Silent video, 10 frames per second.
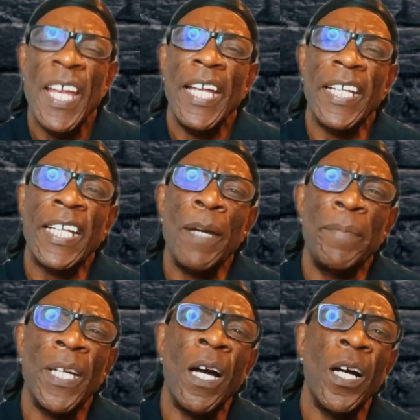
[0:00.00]
It can
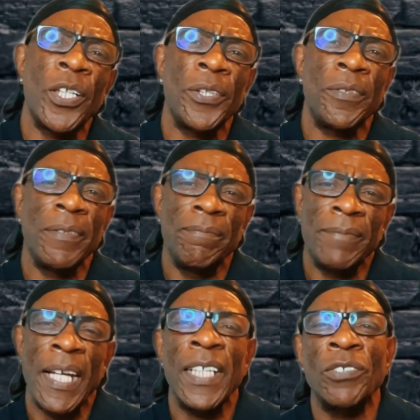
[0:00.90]
be argued
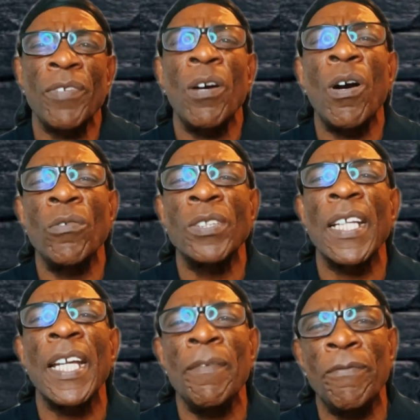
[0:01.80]
that Israel
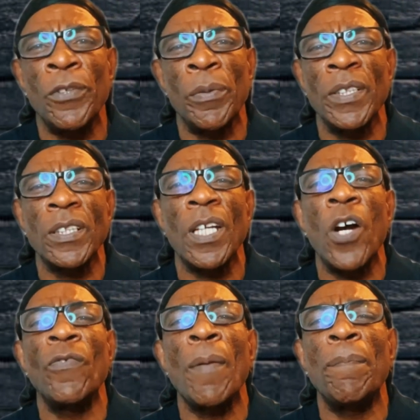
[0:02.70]
owes influence
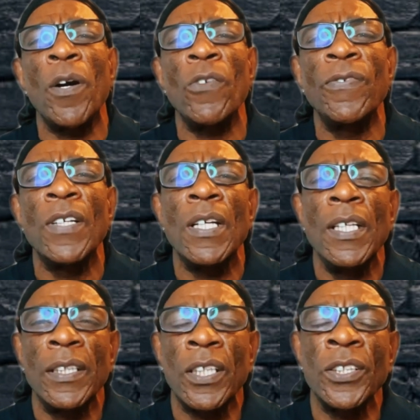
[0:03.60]
over both
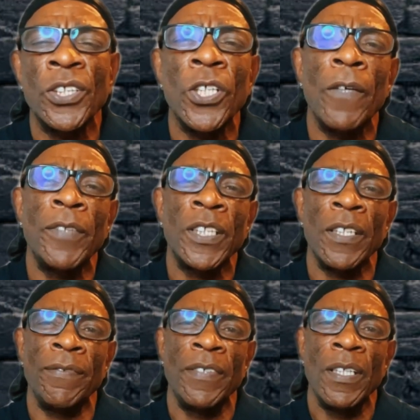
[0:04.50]
the
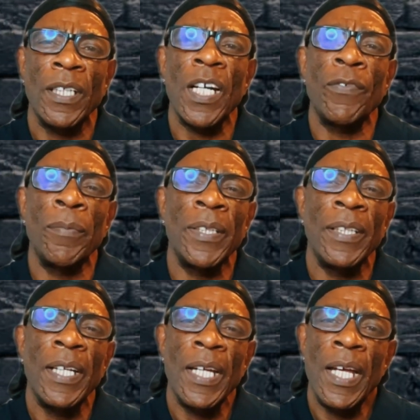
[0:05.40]
Conservative
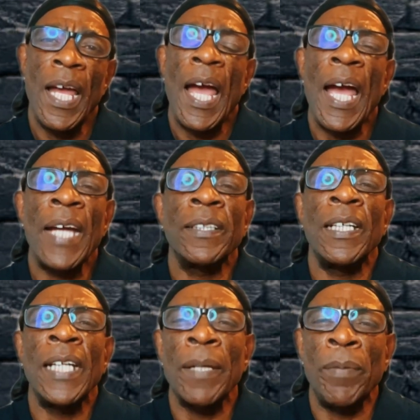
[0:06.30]
government and the
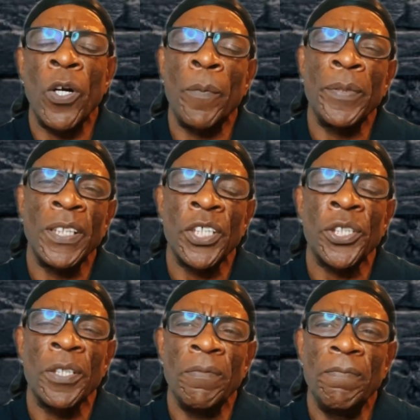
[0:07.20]
Labour opposition.